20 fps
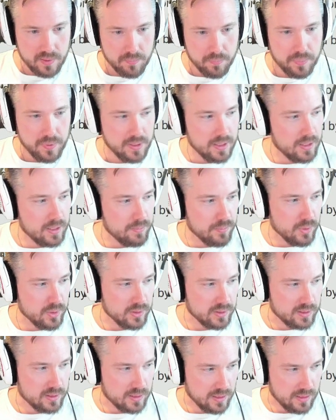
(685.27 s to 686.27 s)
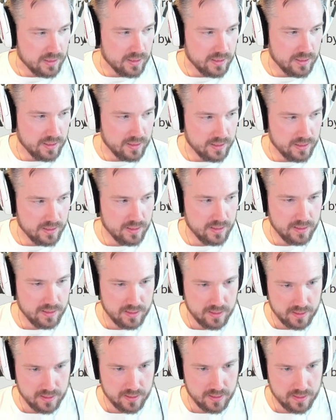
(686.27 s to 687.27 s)
Piemonte
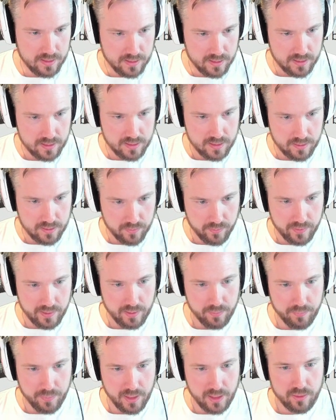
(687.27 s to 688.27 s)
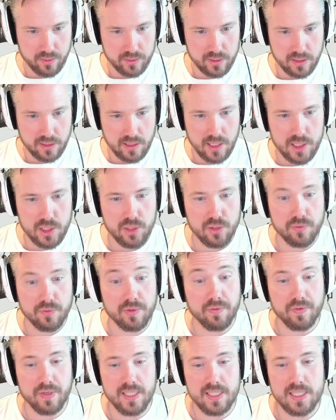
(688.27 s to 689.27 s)
will be a continuation of the
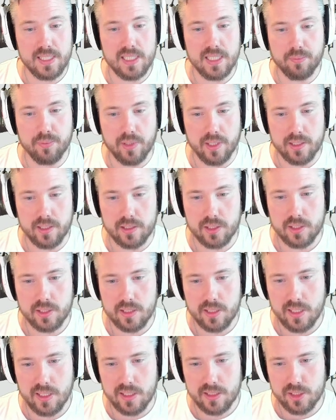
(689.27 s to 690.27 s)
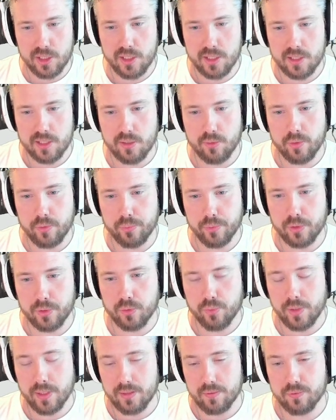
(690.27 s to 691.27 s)
Venezia branch. She's equipped with
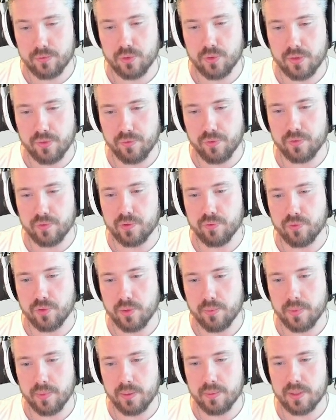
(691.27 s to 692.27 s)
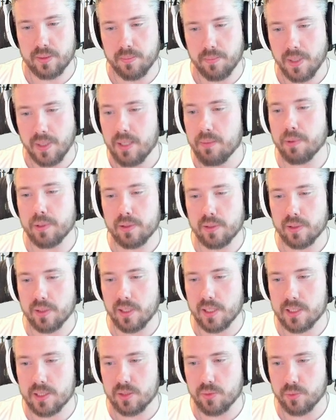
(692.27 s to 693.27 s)
12 254mm main battery
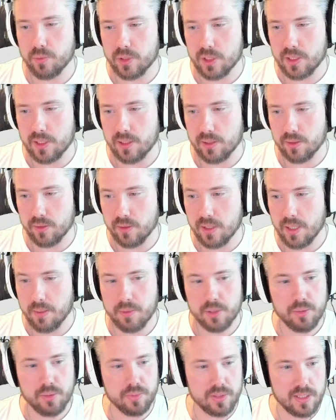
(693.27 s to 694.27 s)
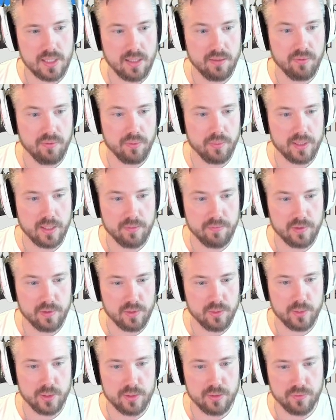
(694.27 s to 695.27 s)
guns, which deal good damage per salvo but have a low
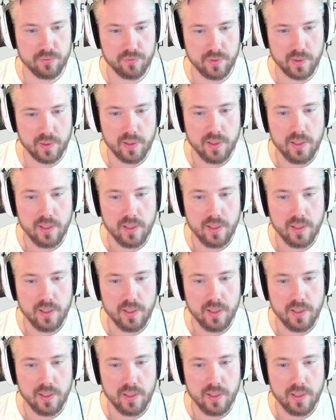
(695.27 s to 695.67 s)
rate of fire.